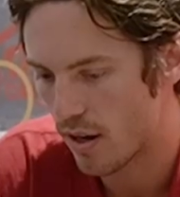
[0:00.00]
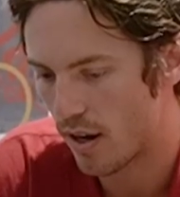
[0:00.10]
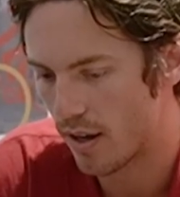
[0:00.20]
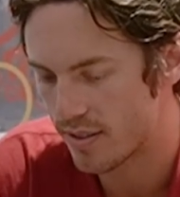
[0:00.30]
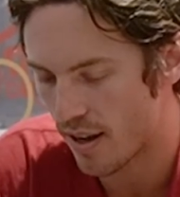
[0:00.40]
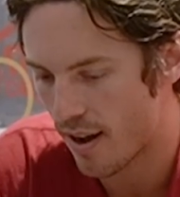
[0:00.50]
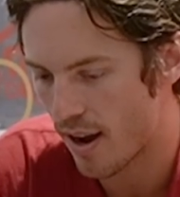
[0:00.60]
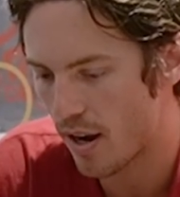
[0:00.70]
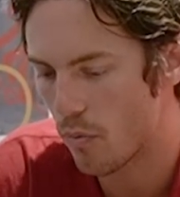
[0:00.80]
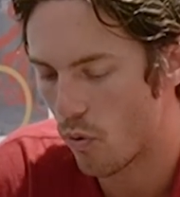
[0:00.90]
uh,
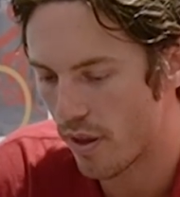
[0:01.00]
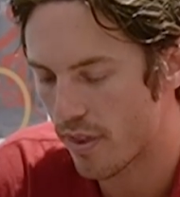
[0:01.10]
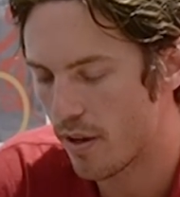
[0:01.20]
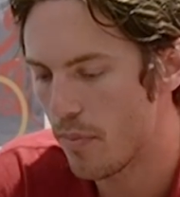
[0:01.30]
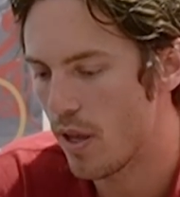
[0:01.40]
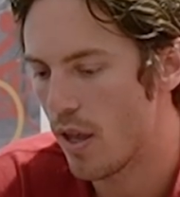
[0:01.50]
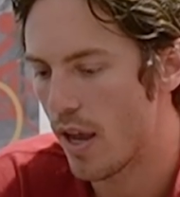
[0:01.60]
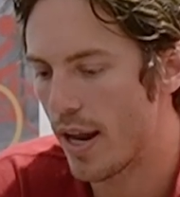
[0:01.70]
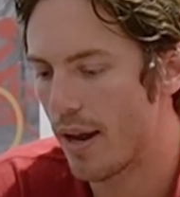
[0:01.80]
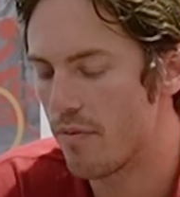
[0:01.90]
time with him
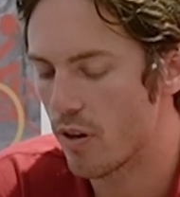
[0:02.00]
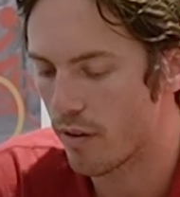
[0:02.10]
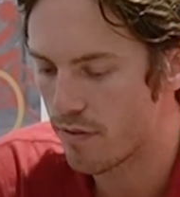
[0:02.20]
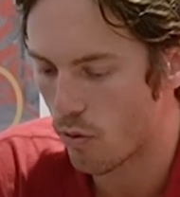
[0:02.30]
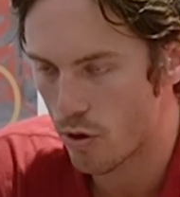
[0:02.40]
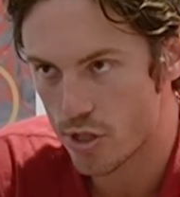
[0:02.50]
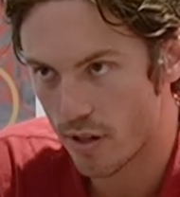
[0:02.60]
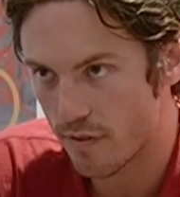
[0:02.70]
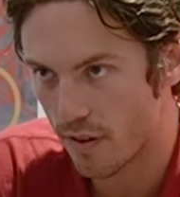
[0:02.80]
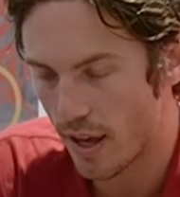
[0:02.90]
and i'm very
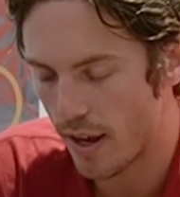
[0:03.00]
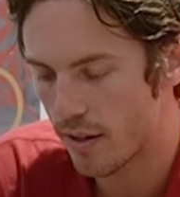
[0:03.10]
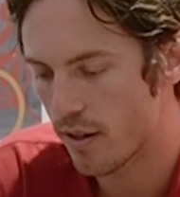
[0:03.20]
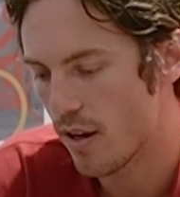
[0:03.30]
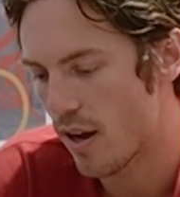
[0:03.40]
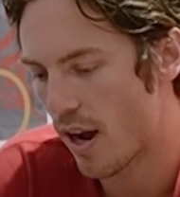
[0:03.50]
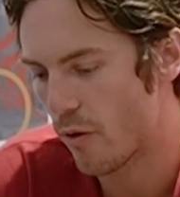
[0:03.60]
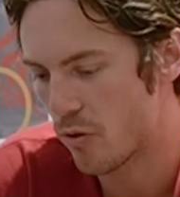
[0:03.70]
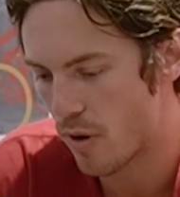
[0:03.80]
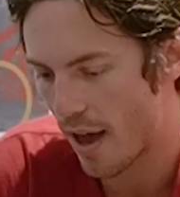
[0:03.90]
fortunate for that i
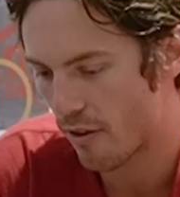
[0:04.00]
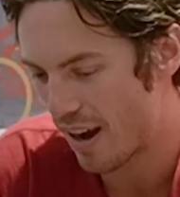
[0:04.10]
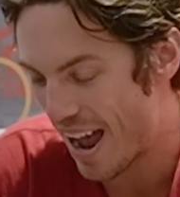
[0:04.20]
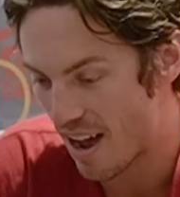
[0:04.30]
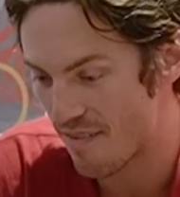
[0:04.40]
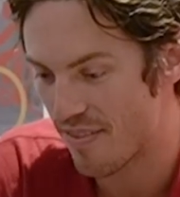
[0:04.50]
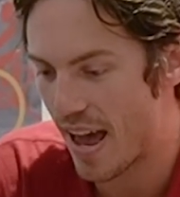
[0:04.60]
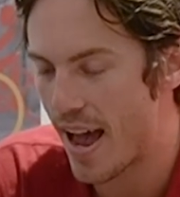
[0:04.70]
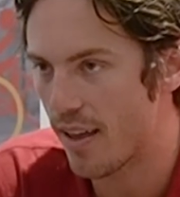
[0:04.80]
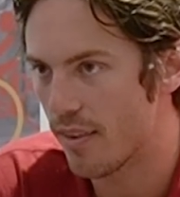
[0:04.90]
would rather have
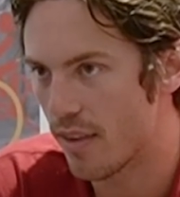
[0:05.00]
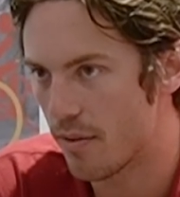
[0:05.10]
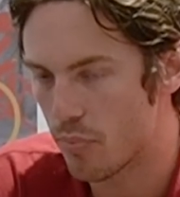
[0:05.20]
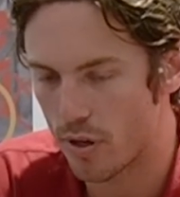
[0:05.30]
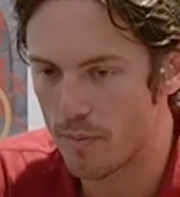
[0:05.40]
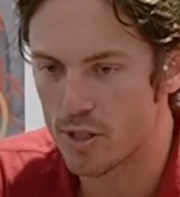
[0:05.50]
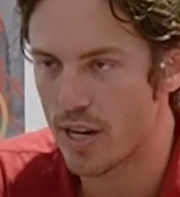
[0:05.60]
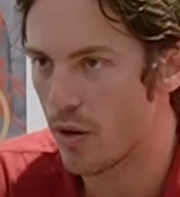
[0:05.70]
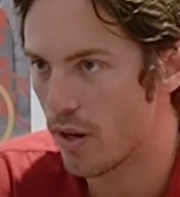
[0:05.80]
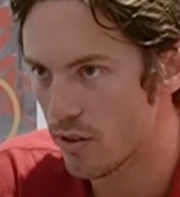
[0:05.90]
that than pretty much
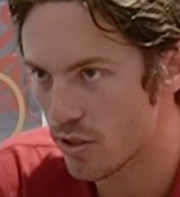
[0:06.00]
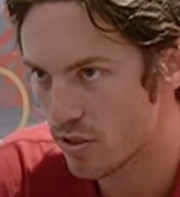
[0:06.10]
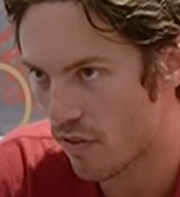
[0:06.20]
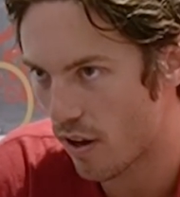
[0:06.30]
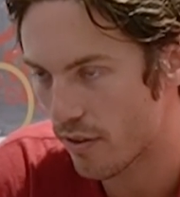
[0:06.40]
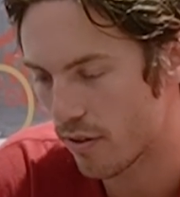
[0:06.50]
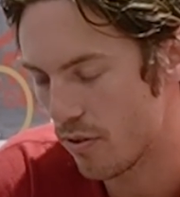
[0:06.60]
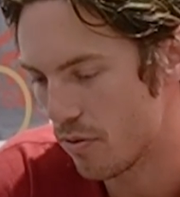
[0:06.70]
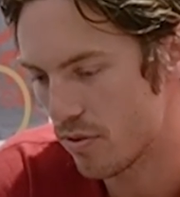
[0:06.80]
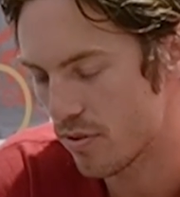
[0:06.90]
anyone else's father
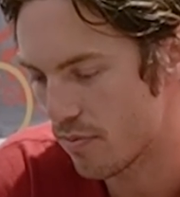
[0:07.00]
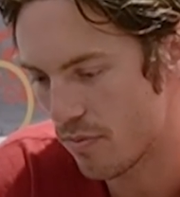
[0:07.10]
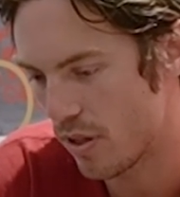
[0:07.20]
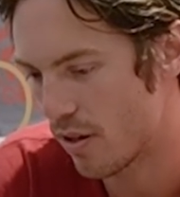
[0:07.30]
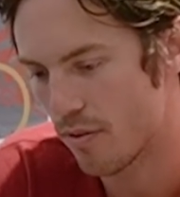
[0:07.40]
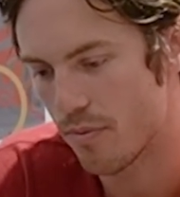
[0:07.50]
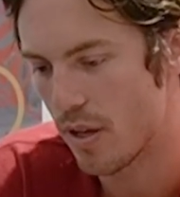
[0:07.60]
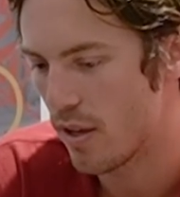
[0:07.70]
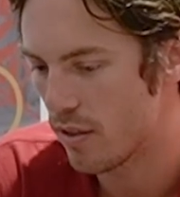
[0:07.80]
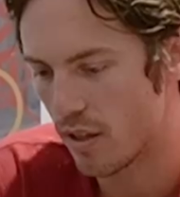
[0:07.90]
who's you know
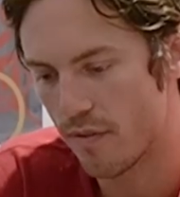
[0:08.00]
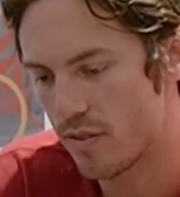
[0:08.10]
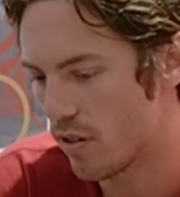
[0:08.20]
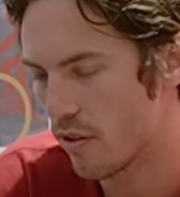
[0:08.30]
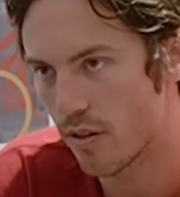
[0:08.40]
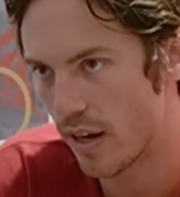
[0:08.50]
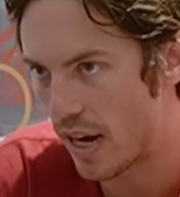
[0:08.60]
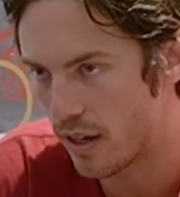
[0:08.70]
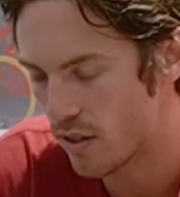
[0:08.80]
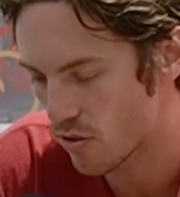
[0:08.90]
lived till their
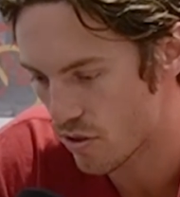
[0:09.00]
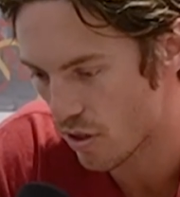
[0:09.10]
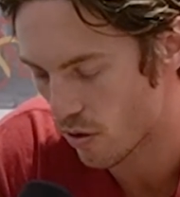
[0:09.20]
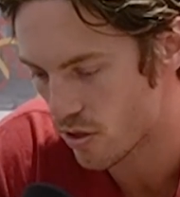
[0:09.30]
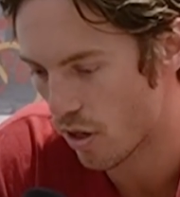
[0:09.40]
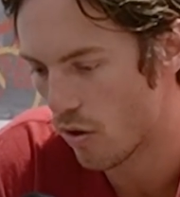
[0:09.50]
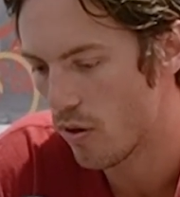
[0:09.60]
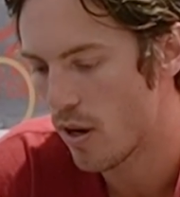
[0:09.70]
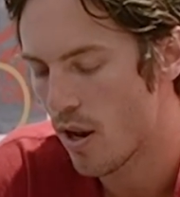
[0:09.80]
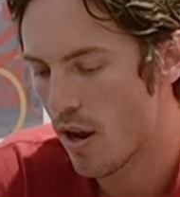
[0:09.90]
80s or, or
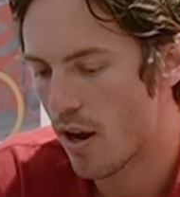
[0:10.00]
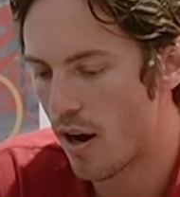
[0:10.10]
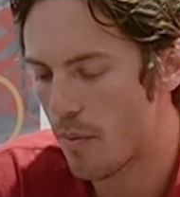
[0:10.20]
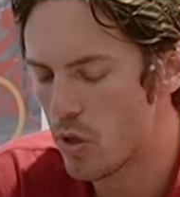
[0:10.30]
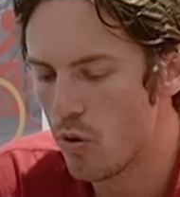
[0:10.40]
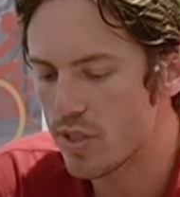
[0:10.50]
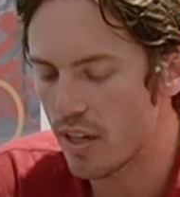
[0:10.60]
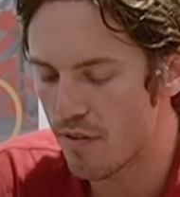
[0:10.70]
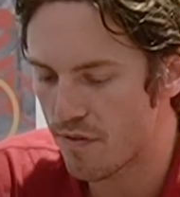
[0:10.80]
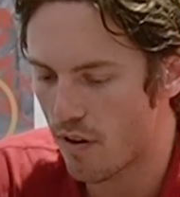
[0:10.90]
so um,
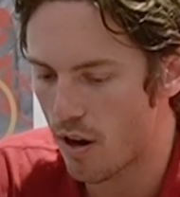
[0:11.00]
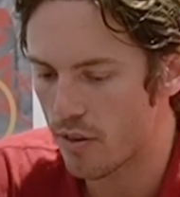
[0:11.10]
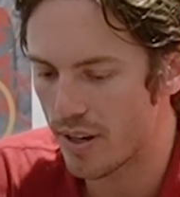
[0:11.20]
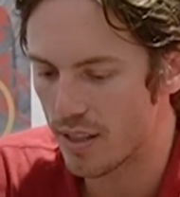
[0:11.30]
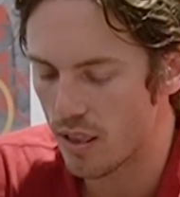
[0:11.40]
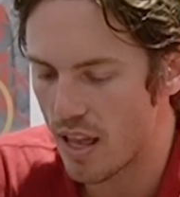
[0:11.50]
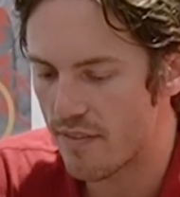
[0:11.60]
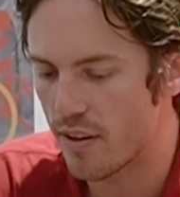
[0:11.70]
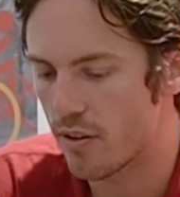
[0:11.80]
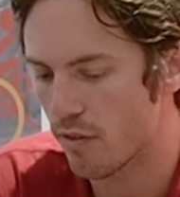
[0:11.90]
losing a father at
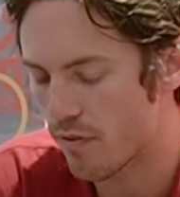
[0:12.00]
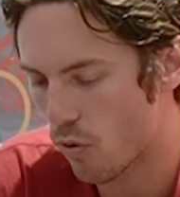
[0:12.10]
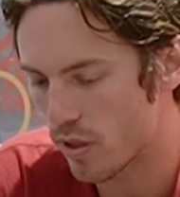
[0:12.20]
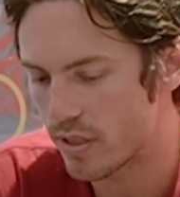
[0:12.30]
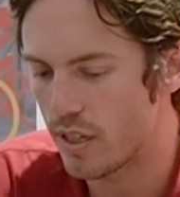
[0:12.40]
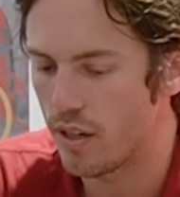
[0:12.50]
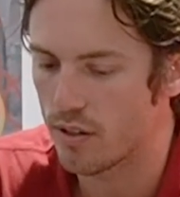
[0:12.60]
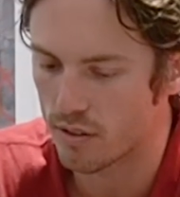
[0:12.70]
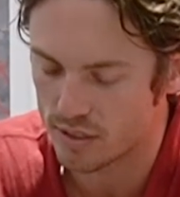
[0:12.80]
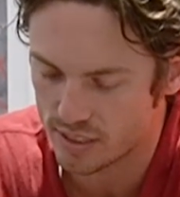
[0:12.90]
11 or
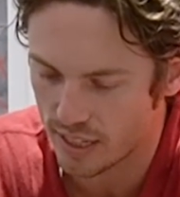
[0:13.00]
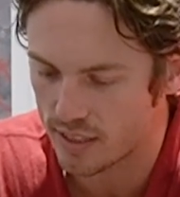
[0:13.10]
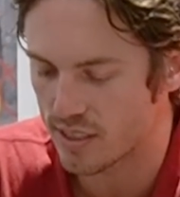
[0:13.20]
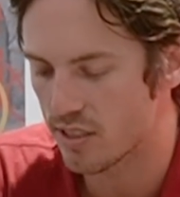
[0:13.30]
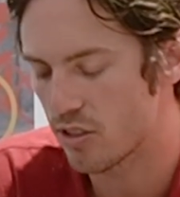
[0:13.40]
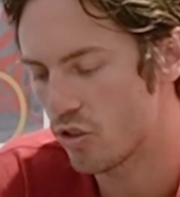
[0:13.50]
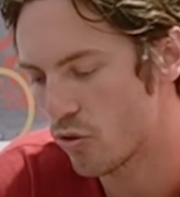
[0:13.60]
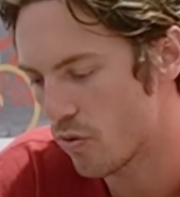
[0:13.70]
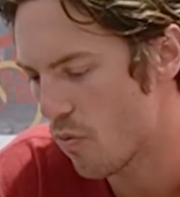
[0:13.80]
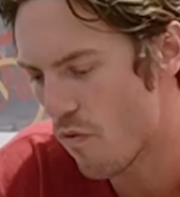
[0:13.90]
14 or 6 is
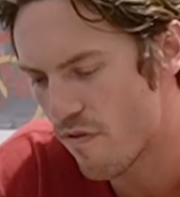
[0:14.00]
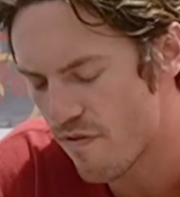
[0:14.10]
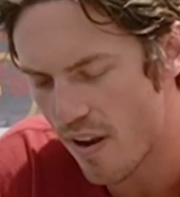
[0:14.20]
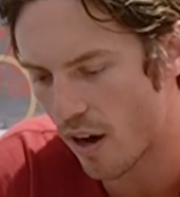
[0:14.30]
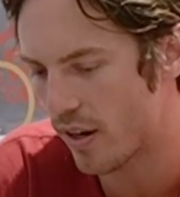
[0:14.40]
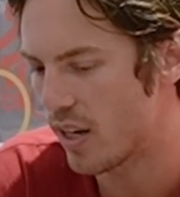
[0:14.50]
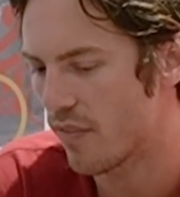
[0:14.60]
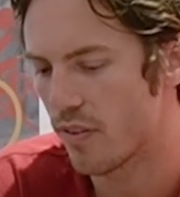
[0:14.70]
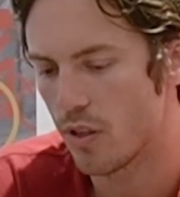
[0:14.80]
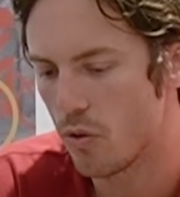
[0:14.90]
ext- very
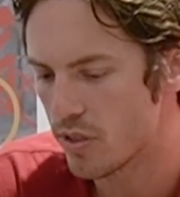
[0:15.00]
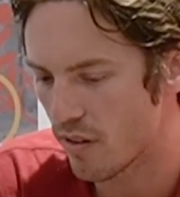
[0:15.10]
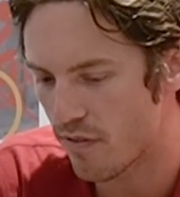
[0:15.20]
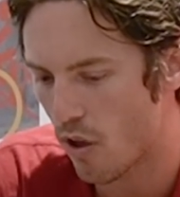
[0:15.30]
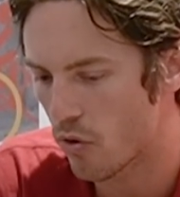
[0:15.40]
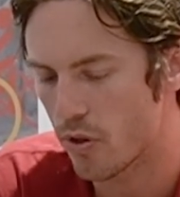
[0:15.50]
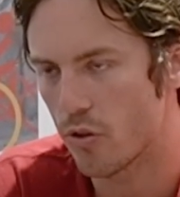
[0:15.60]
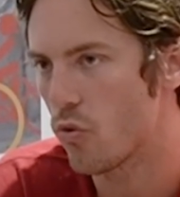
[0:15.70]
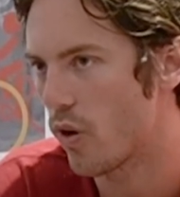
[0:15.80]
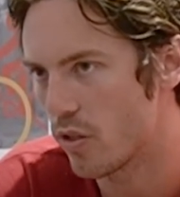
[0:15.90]
different than losing a father when you're
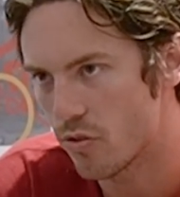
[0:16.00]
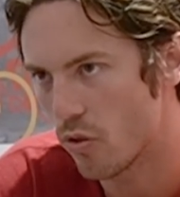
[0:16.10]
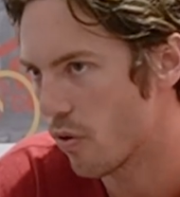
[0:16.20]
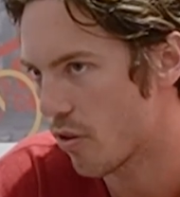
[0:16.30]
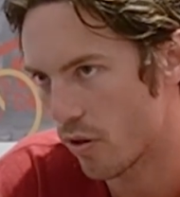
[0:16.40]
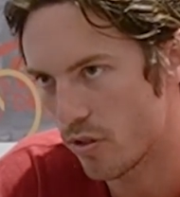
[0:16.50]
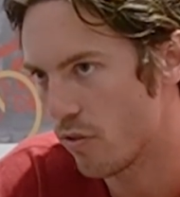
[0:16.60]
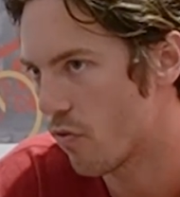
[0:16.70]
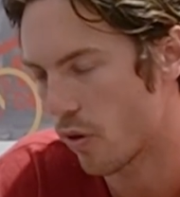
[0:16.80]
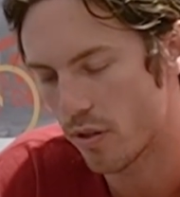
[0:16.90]
22 or
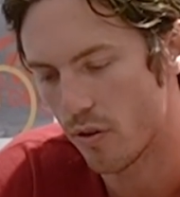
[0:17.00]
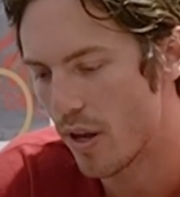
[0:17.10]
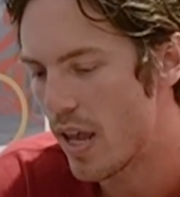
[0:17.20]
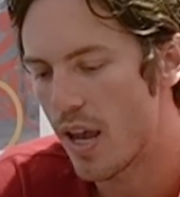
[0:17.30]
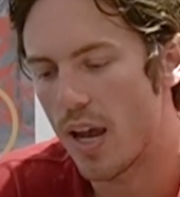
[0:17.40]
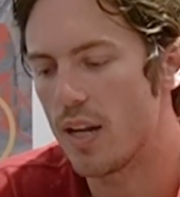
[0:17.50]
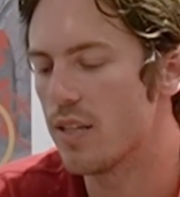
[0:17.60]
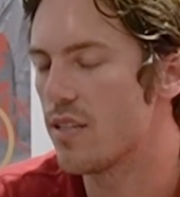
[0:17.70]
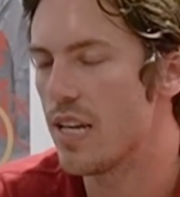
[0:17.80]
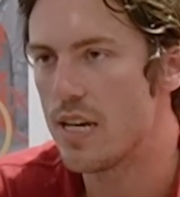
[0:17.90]
32, 42. It
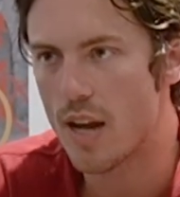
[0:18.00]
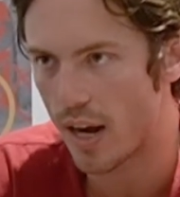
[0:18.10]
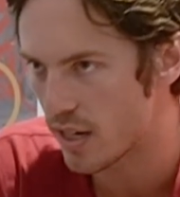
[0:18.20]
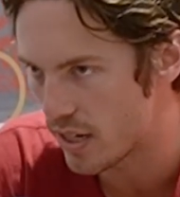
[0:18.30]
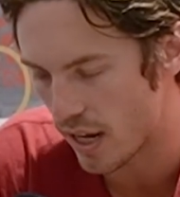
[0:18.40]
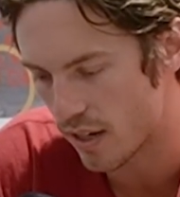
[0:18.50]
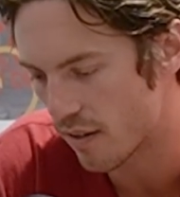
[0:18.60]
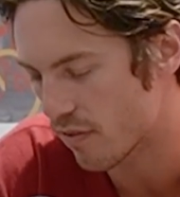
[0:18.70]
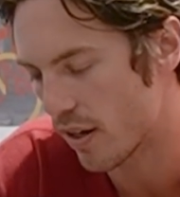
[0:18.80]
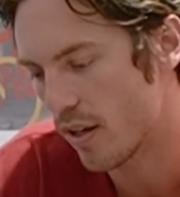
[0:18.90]
is night and day
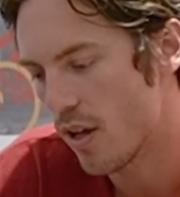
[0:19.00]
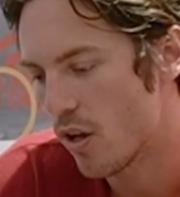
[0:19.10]
different.